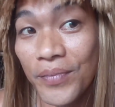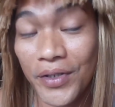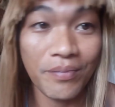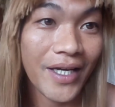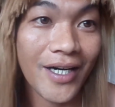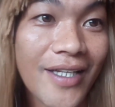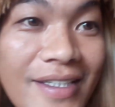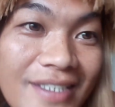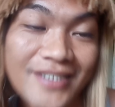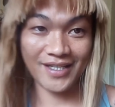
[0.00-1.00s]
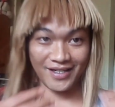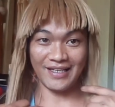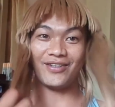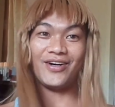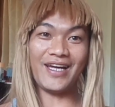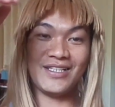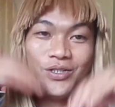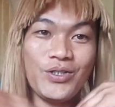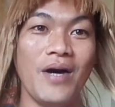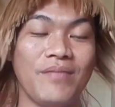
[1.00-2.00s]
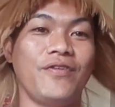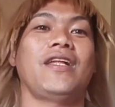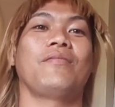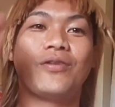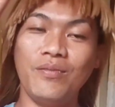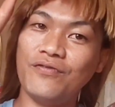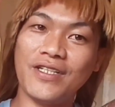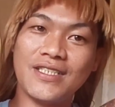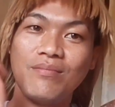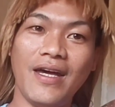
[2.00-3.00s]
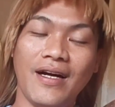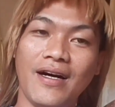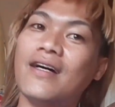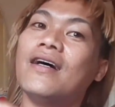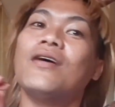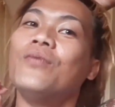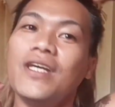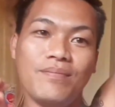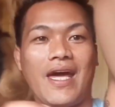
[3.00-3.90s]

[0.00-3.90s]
I put on my contact lenses, and later on I'll show you. But before that, I'm going to remove first my wig